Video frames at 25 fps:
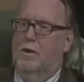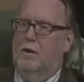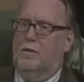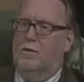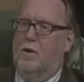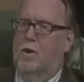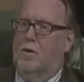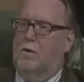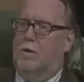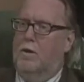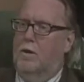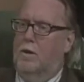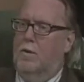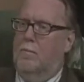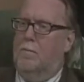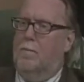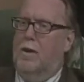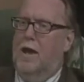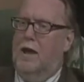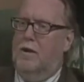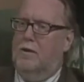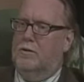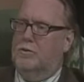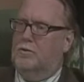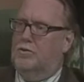talking
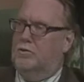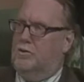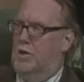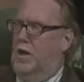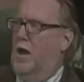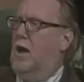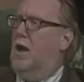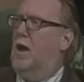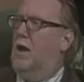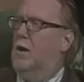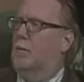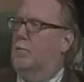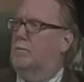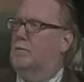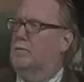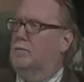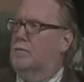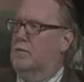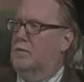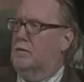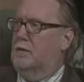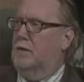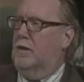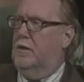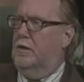about jobs
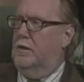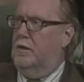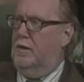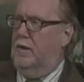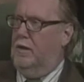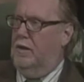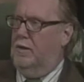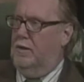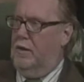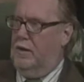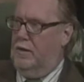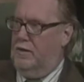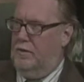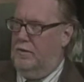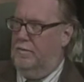in the